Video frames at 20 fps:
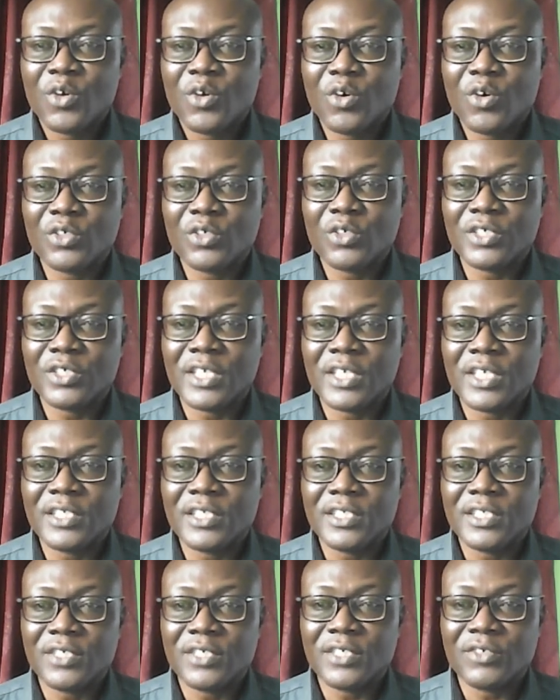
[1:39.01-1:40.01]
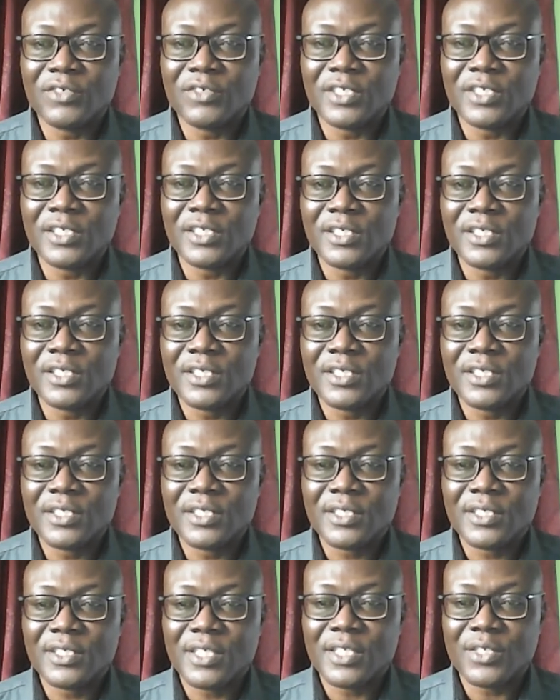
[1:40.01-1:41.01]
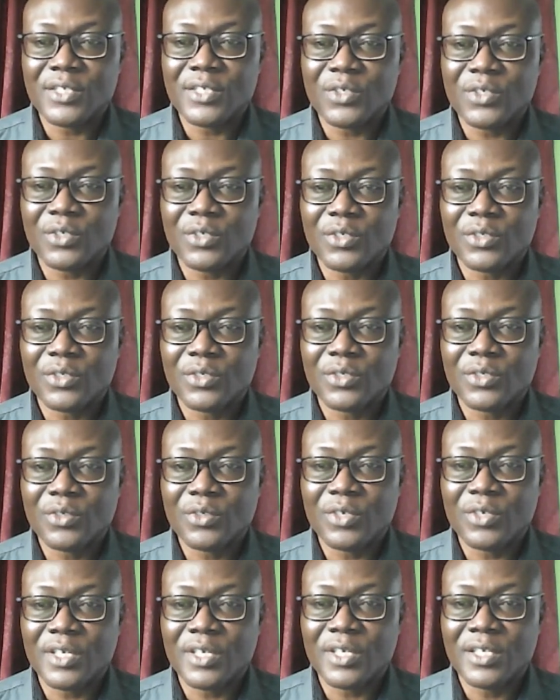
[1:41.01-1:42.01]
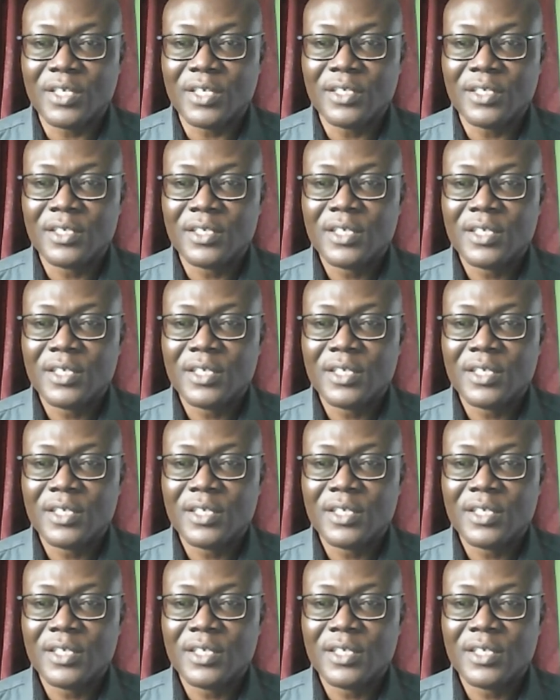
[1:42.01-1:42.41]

100 degrees Celsius, okay?